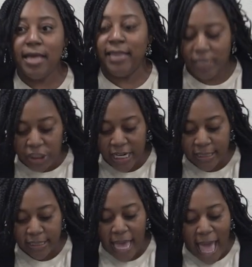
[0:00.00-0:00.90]
Then
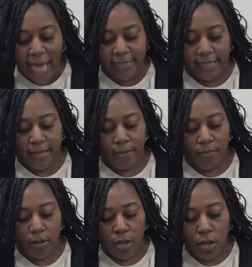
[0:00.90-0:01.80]
Jesus asked
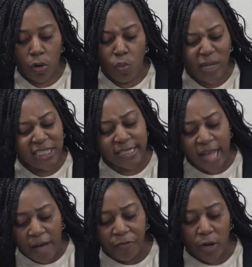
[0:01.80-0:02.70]
them, 'Which is
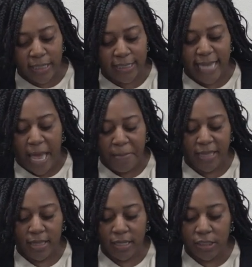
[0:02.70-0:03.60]
lawful on the
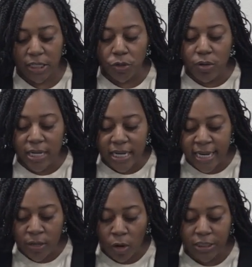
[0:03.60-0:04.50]
Sabbath, to do
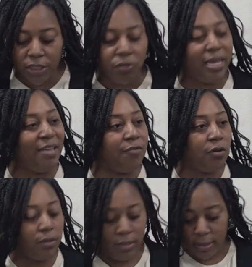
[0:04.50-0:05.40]
good or to do
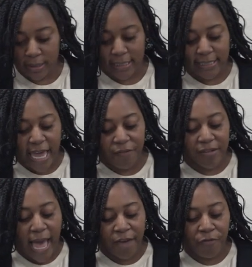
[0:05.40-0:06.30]
evil, to save
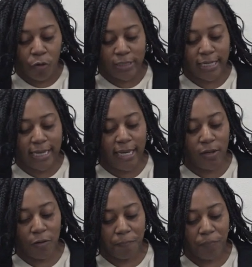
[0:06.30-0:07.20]
life or to
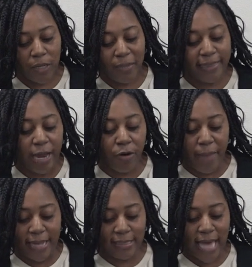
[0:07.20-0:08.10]
kill?' But they
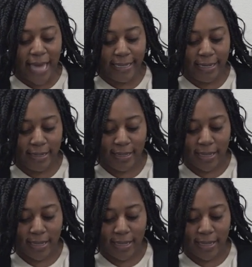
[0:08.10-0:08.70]
remained silent.